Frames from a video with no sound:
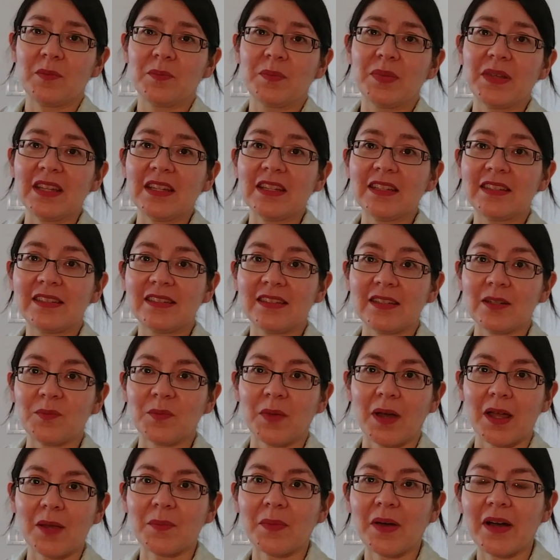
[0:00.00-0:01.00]
and peace in
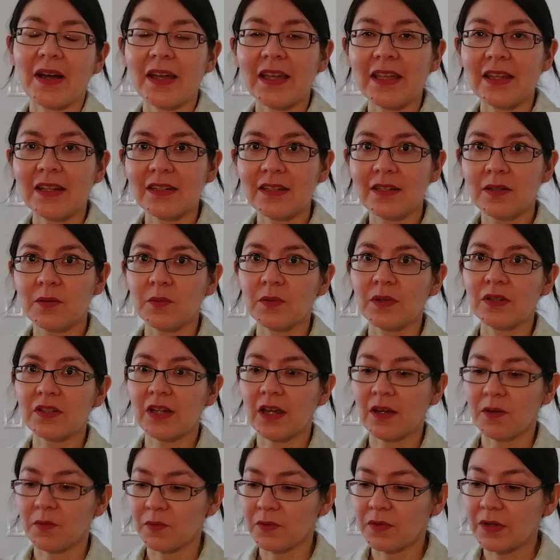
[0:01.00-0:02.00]
my mind, which
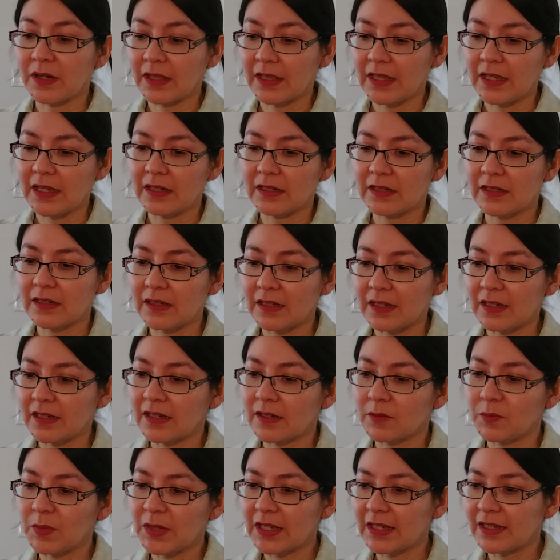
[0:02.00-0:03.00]
I really
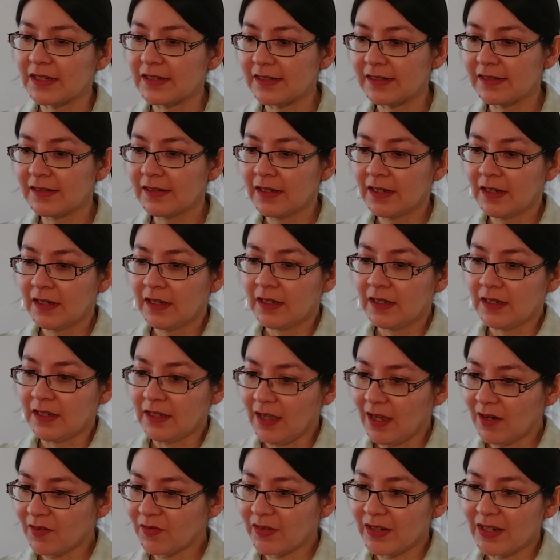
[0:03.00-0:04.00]
needed, because
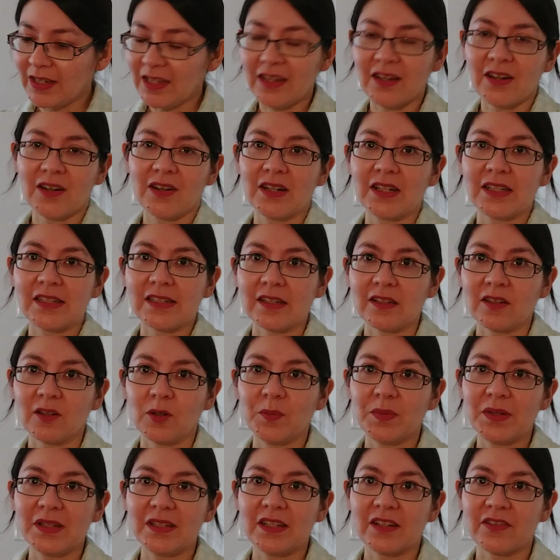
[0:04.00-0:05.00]
every year it's a
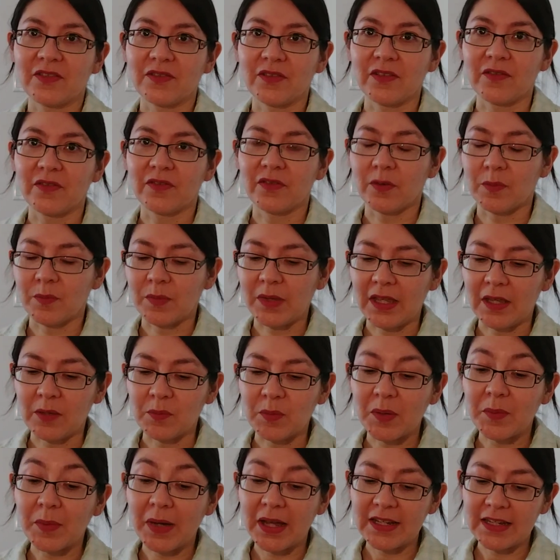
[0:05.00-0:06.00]
little bit different for me,
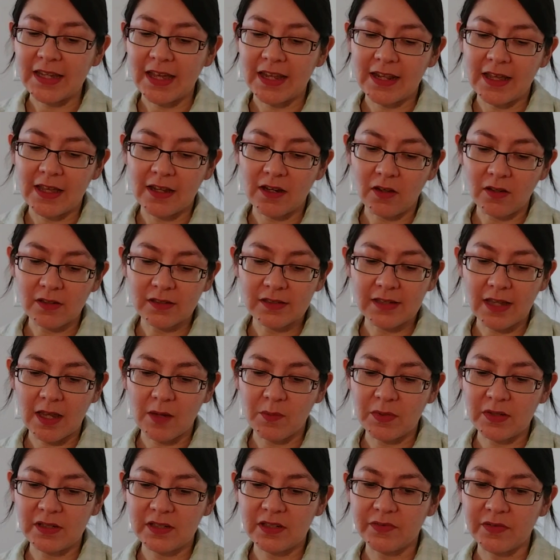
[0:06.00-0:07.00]
but my dad had
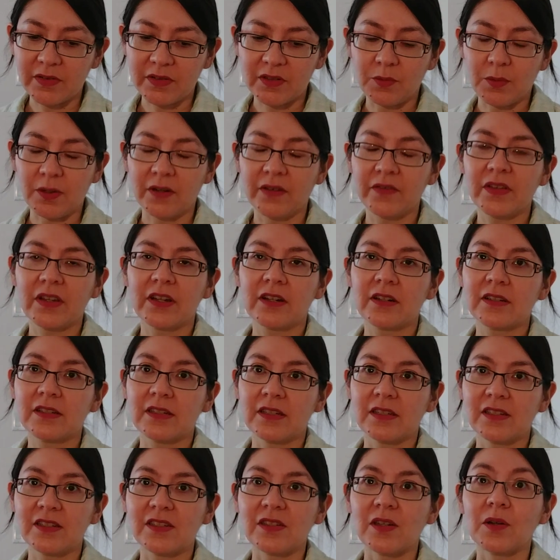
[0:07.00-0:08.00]
Alzheimer's for 12 years,
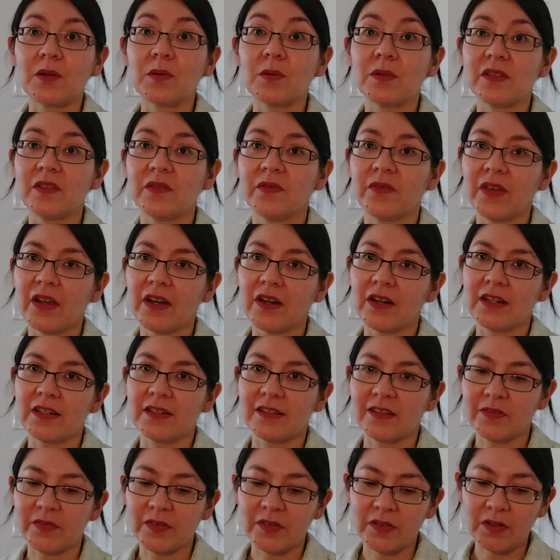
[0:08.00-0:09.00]
and so it was very
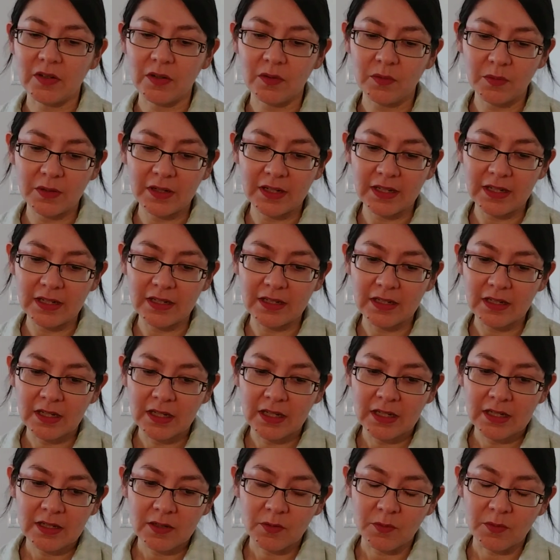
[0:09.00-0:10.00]
difficult when he
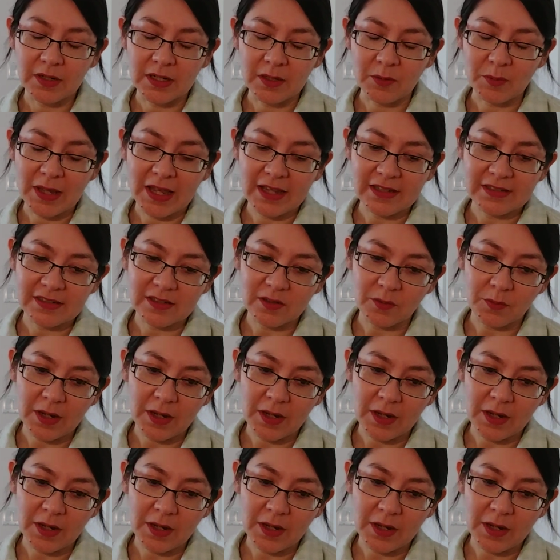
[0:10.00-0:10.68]
passed